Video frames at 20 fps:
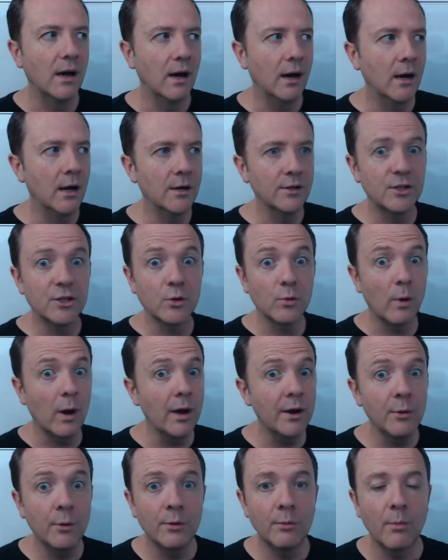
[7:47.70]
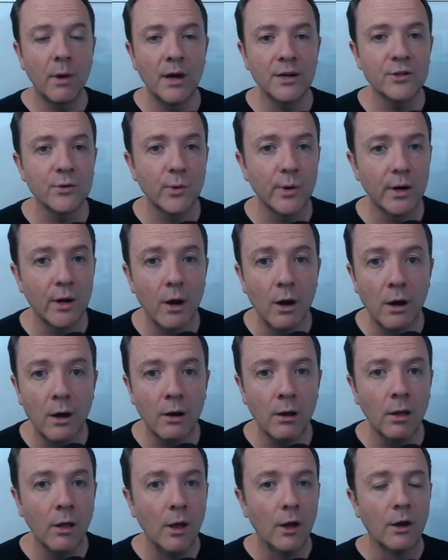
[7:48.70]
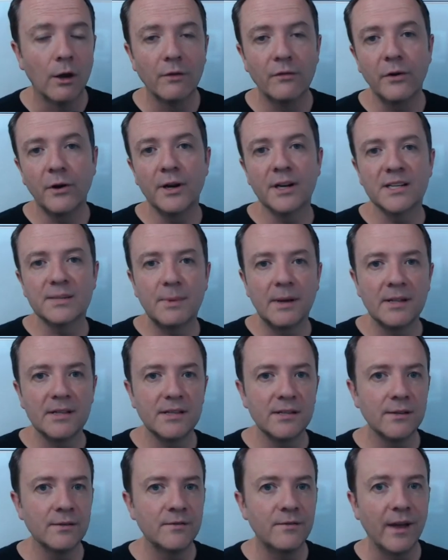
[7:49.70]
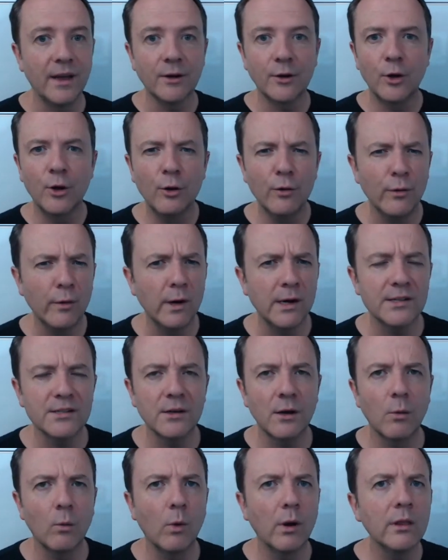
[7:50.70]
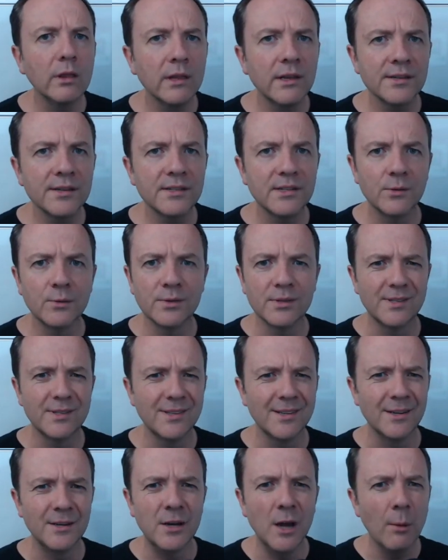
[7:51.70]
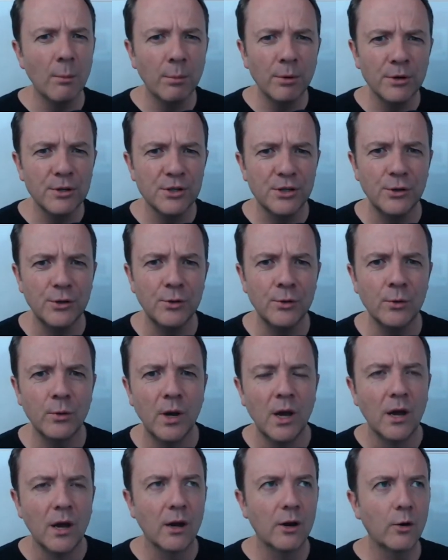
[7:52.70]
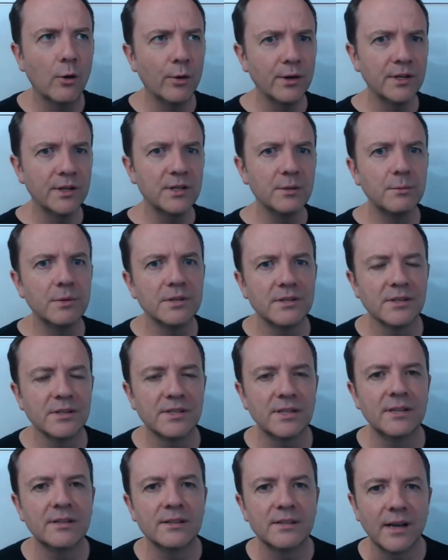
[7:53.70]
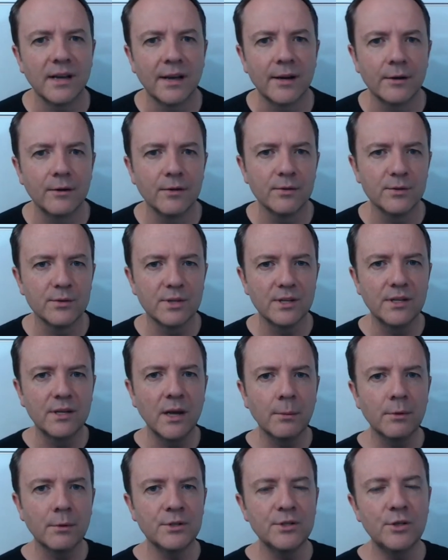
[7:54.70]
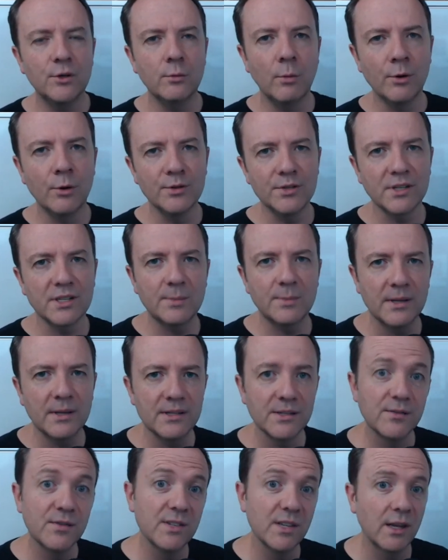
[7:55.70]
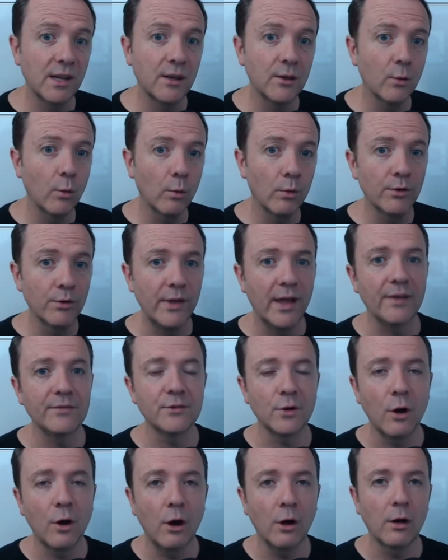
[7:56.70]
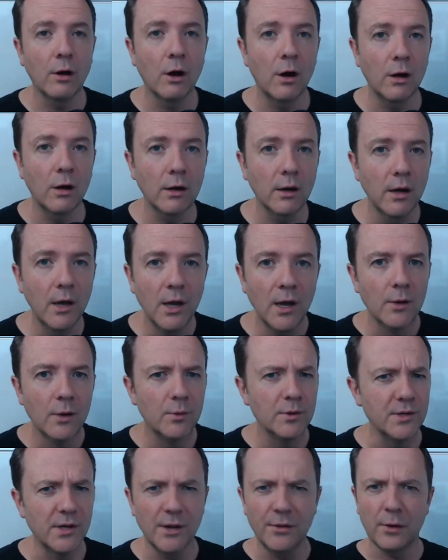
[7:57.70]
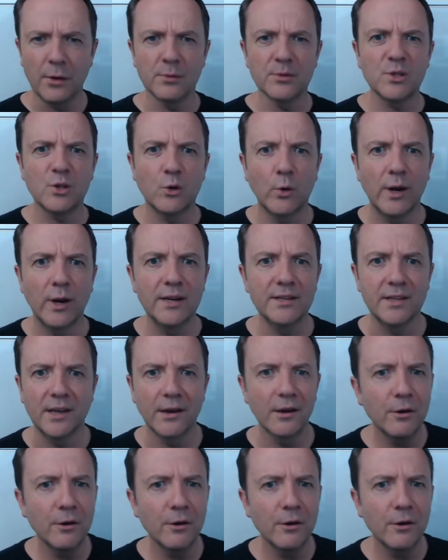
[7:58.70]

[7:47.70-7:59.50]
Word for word: Uh, Toronto and Montreal are very expensive. Vancouver, I saw one list, it was the number two, according to Business Insider, there's the number two most expensive city in the world after Hong Kong, which I thought was crazy.